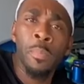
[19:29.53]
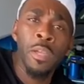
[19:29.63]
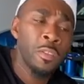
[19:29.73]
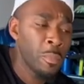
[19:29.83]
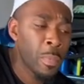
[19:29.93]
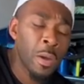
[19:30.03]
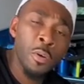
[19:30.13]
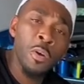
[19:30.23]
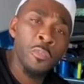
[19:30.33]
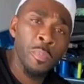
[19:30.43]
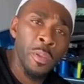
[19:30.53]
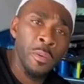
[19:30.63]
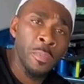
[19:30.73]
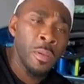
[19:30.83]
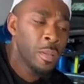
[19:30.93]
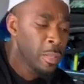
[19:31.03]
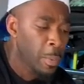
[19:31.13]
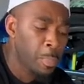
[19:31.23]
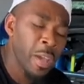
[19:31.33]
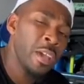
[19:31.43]
picked up my car from them.
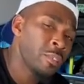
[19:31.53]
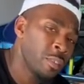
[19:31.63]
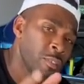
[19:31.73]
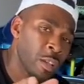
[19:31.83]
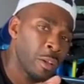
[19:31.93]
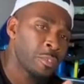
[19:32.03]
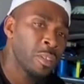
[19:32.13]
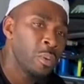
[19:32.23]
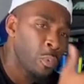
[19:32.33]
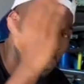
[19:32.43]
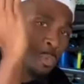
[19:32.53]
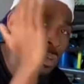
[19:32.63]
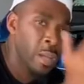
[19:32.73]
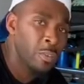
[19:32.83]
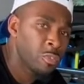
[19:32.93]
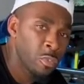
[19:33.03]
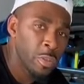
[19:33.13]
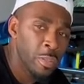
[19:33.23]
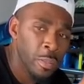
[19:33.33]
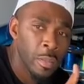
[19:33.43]
That pass that y'all seen where I went down the
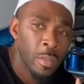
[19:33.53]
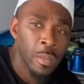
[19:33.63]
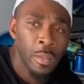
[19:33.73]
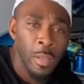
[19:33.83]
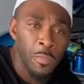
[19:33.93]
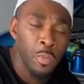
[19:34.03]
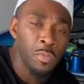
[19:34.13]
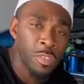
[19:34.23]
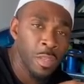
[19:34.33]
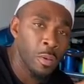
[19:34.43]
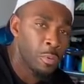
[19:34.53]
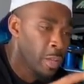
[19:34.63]
street, if you see on